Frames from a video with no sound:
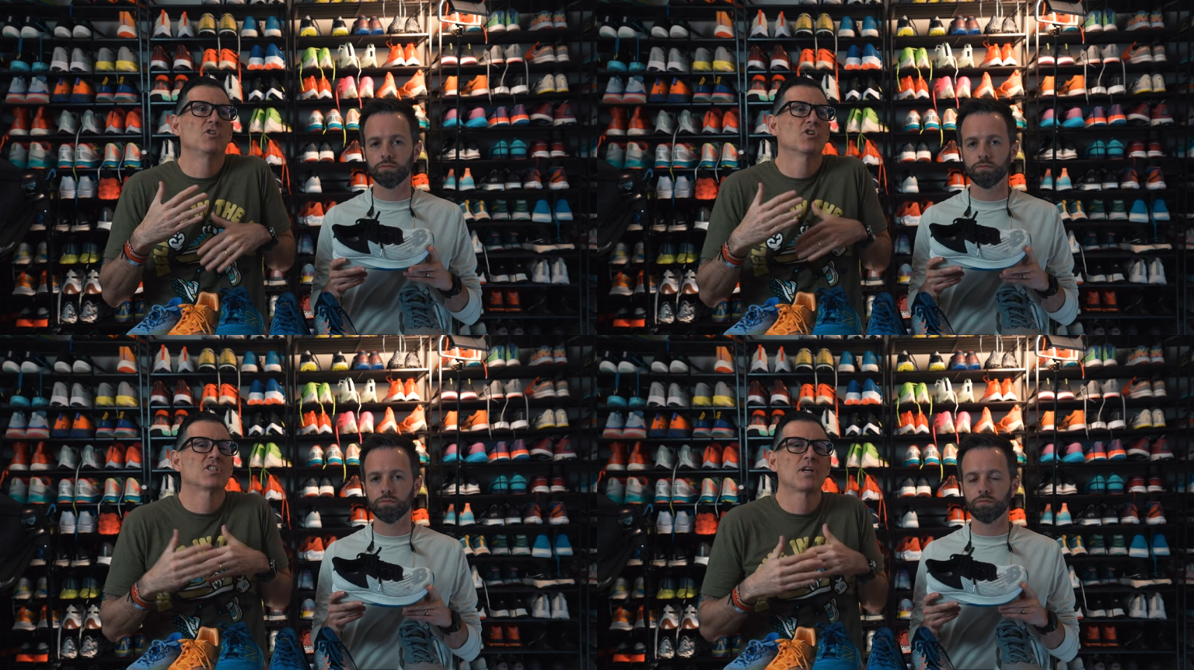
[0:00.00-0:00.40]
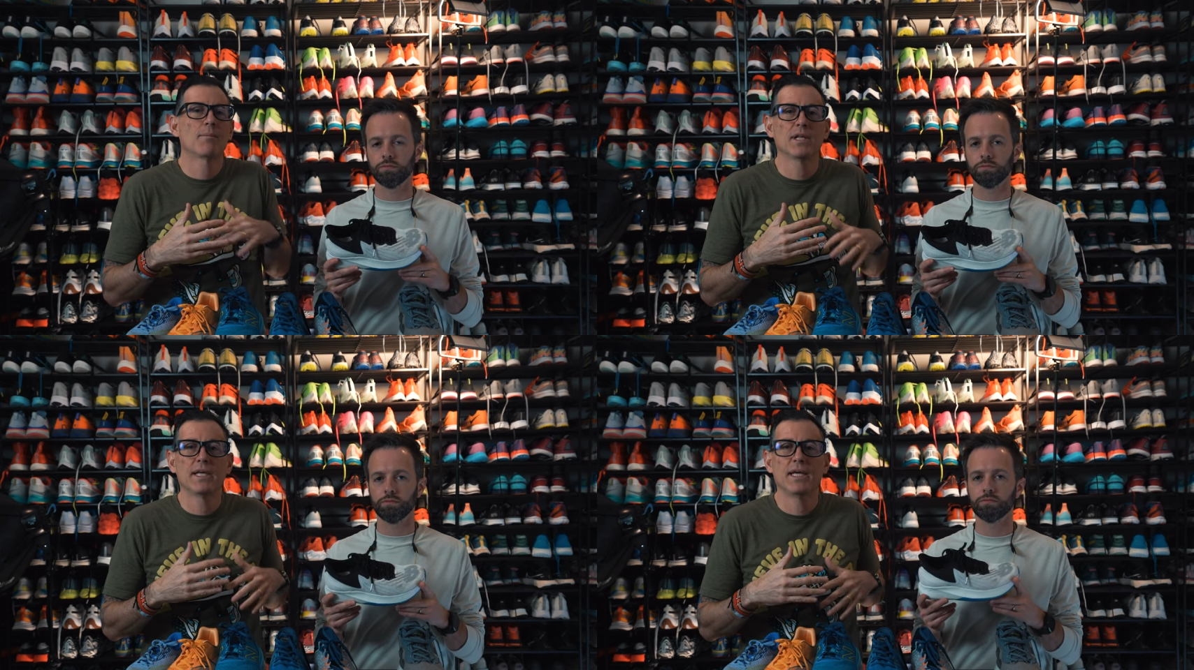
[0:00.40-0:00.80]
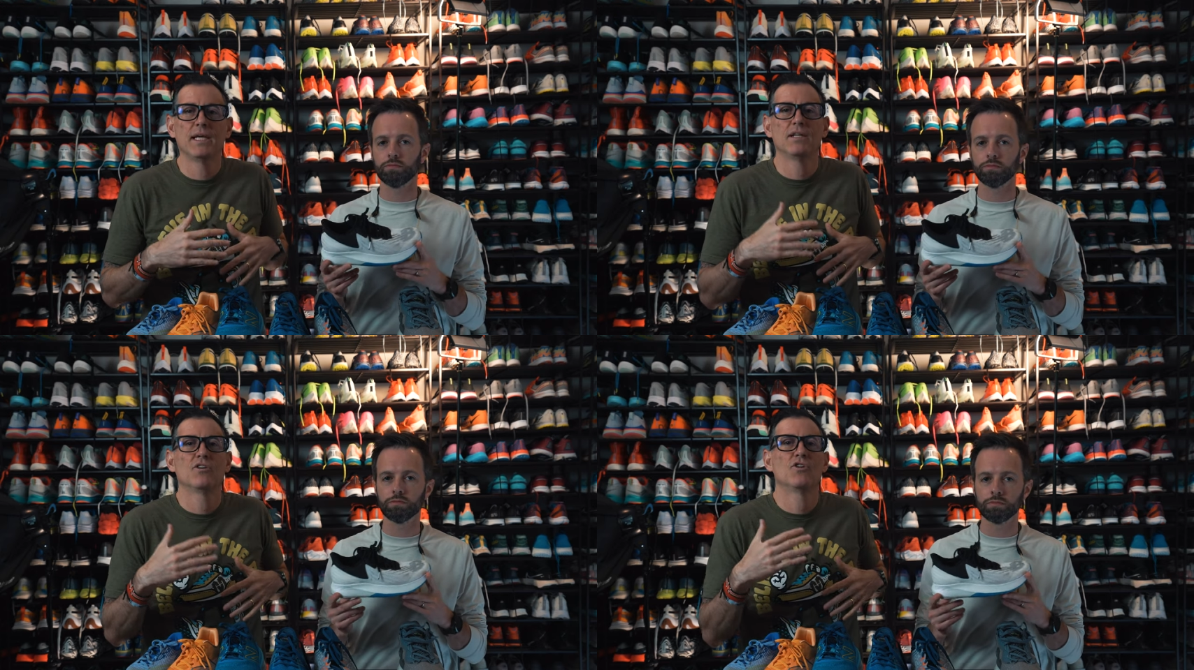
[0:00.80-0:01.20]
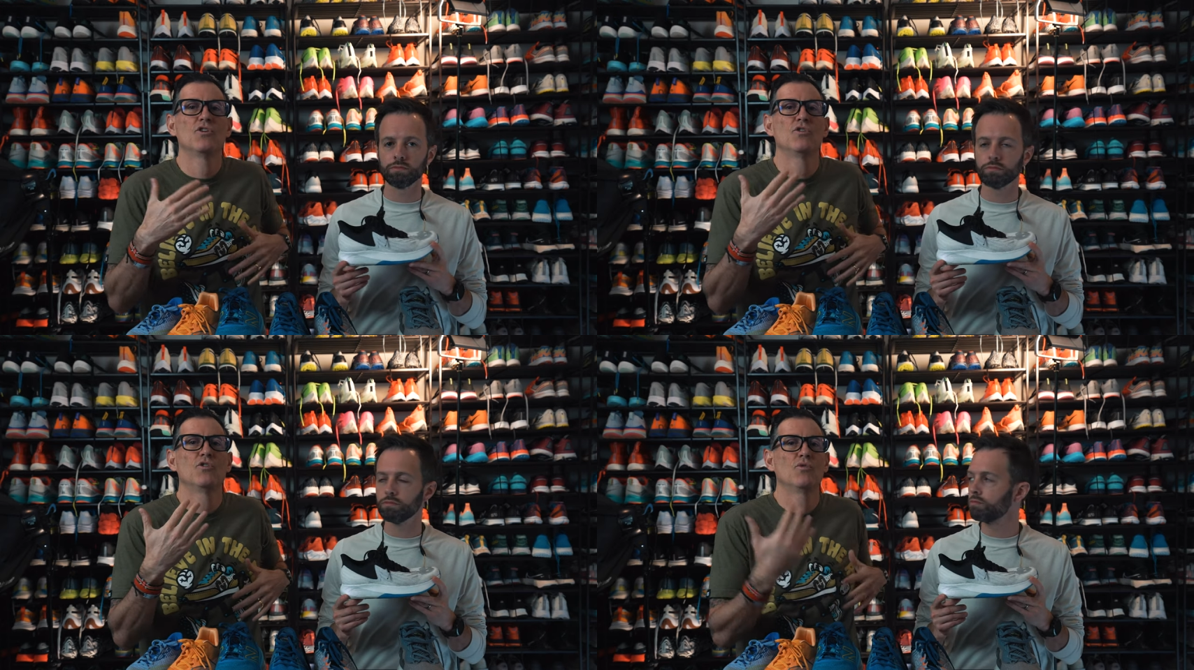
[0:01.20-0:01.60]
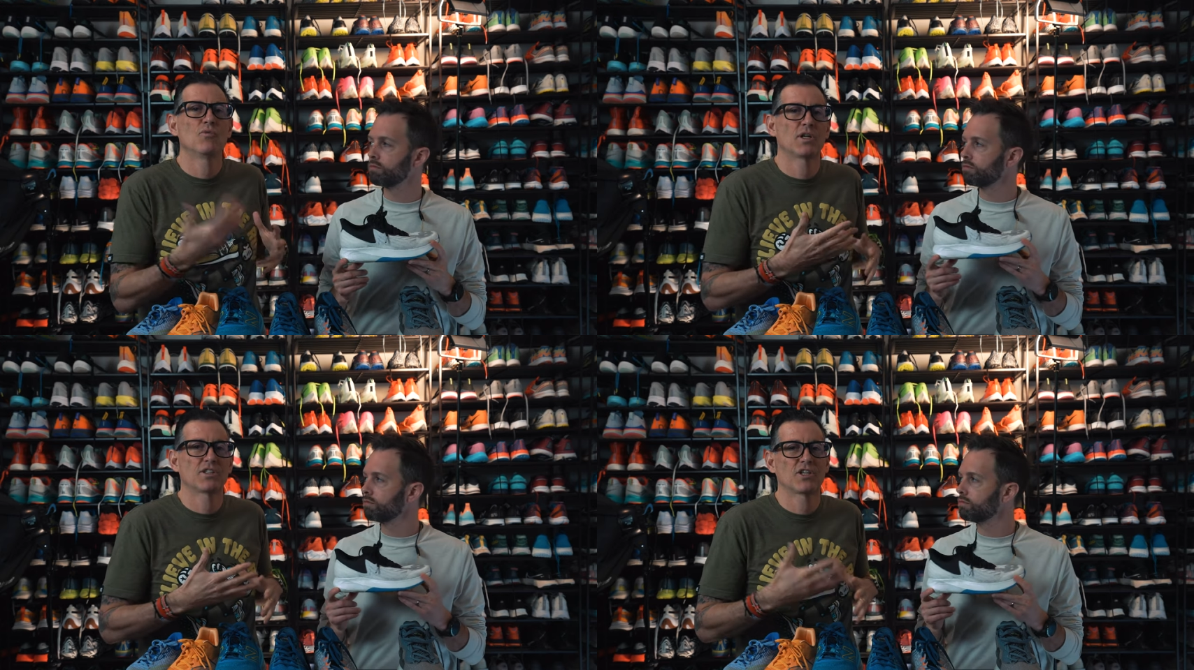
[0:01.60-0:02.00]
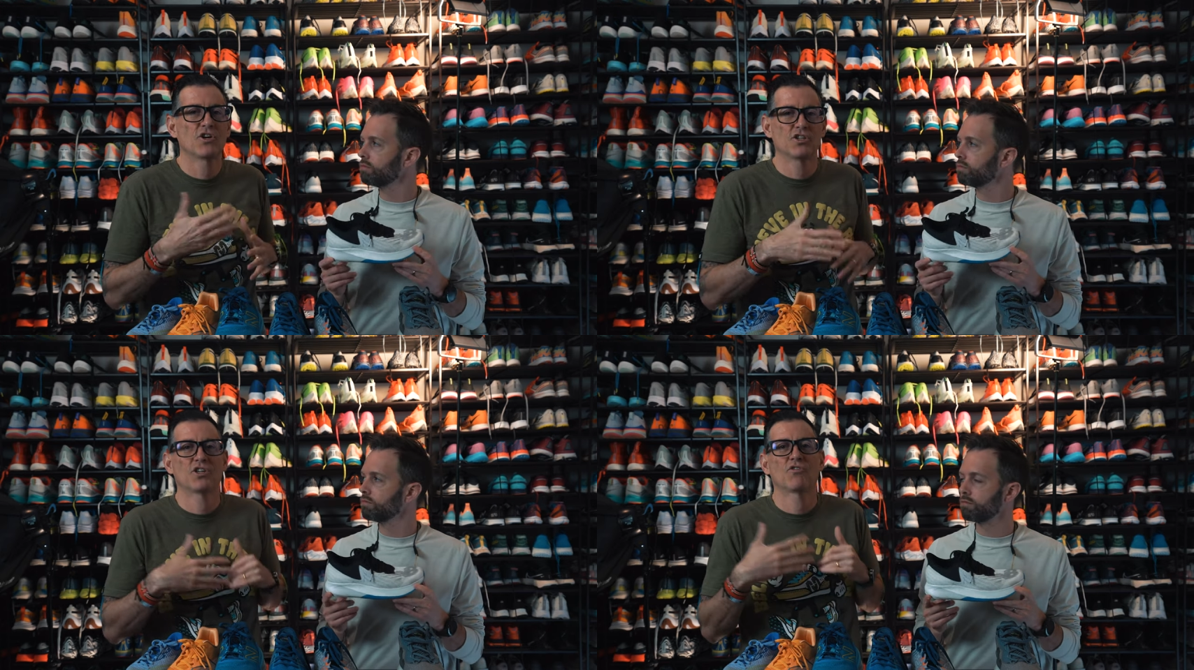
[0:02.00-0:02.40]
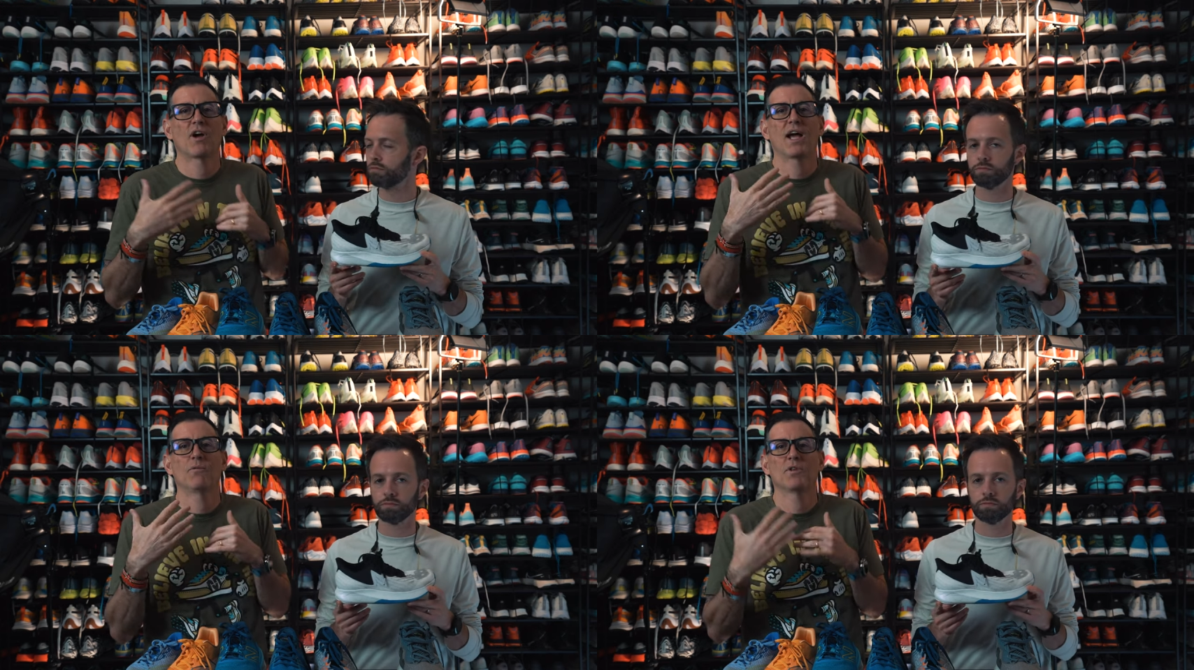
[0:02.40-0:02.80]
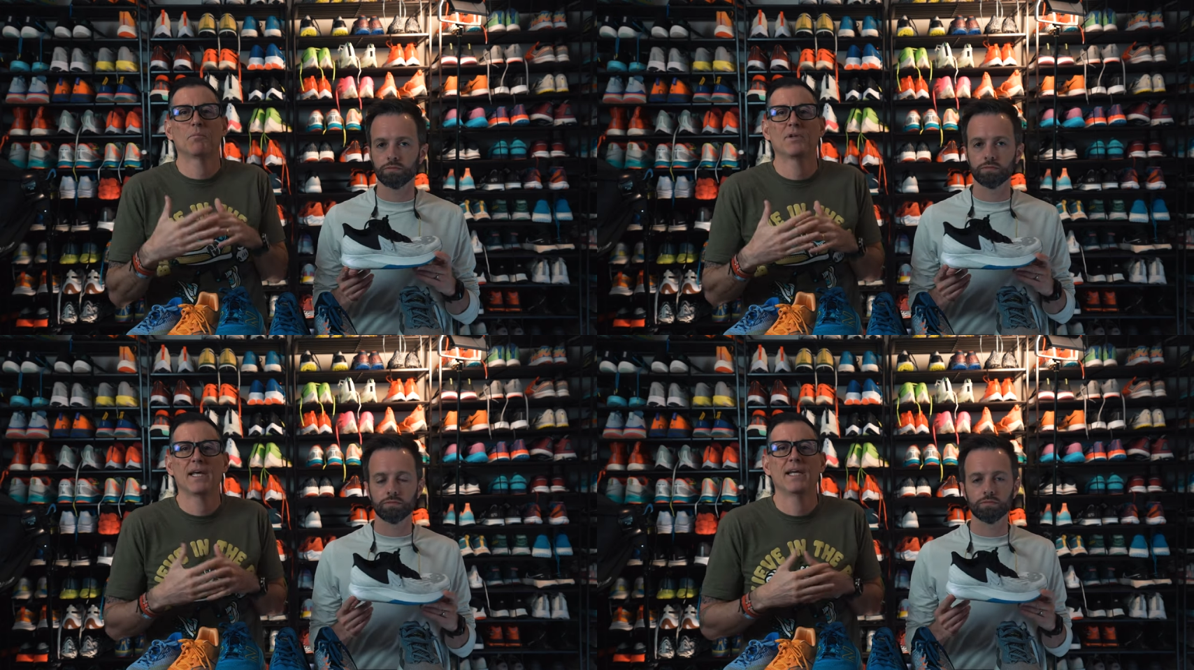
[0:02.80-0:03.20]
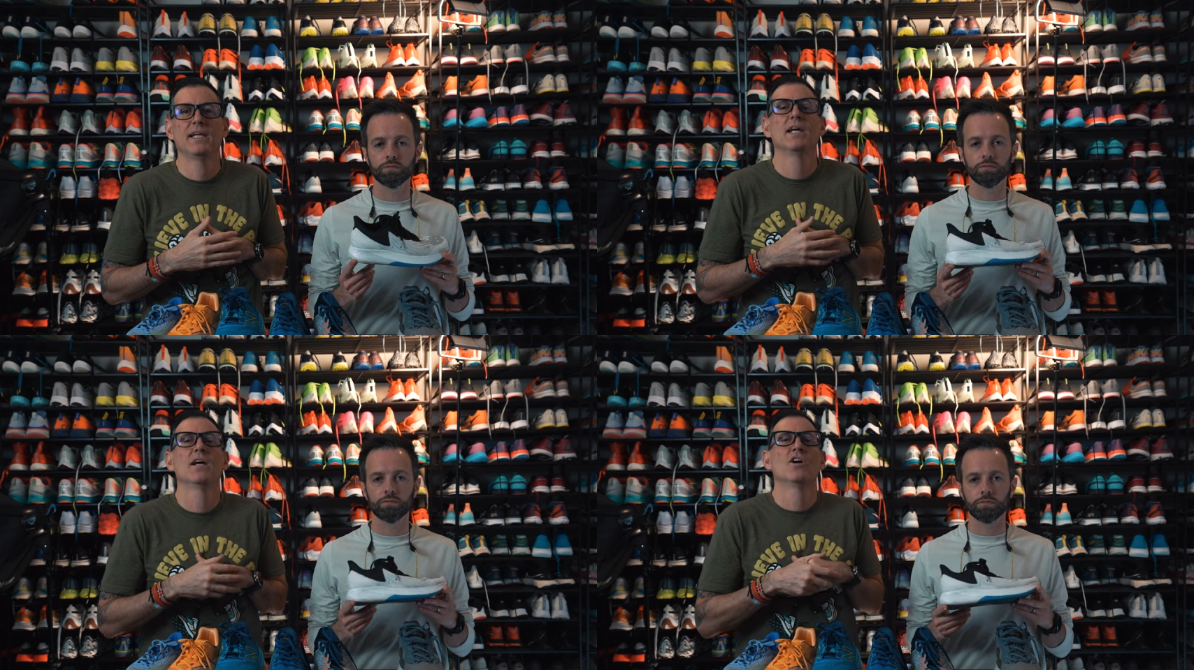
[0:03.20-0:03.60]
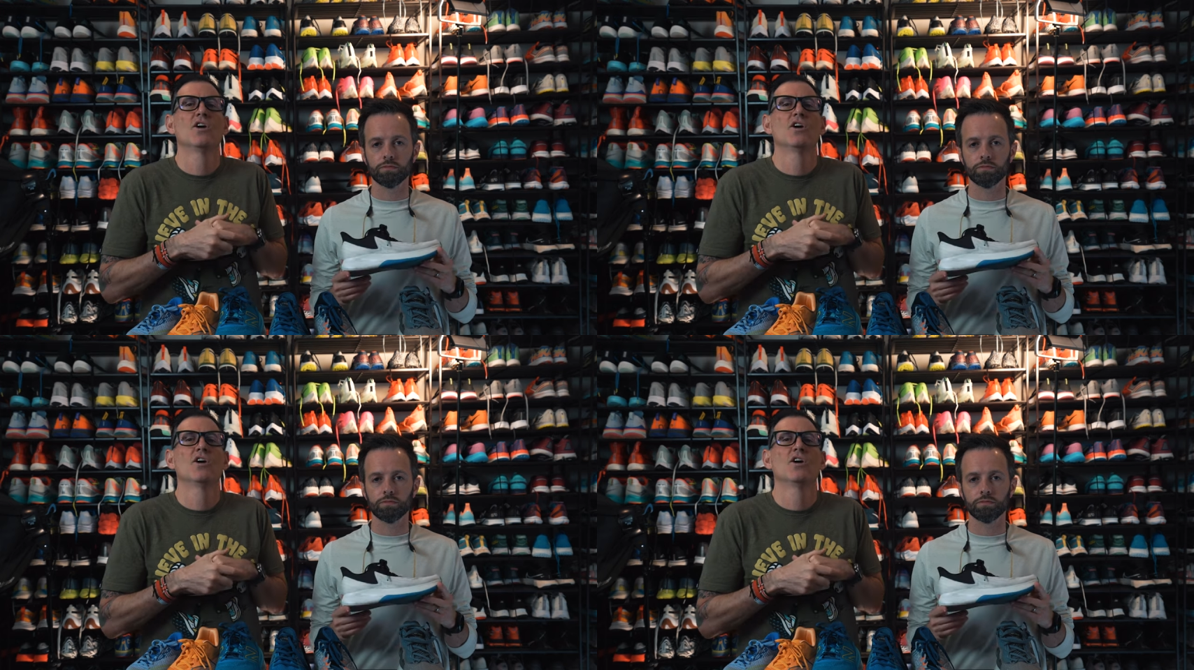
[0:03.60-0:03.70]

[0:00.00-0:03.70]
Speaker 1: your sub-elite who wants a cushion ride with a plate,